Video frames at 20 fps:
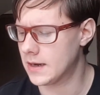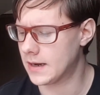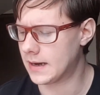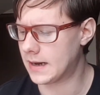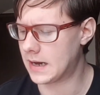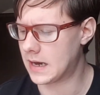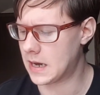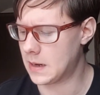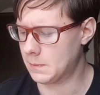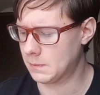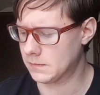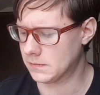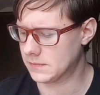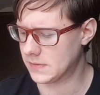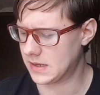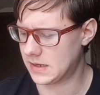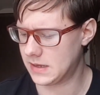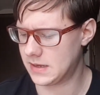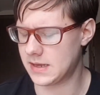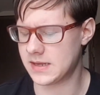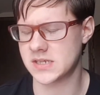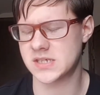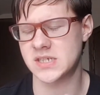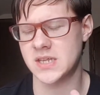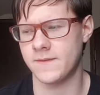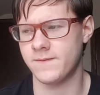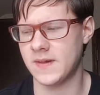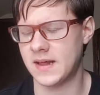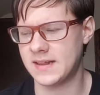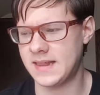and
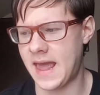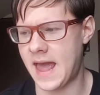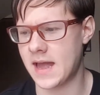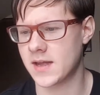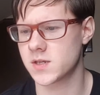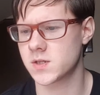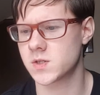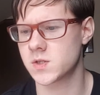stuff like that.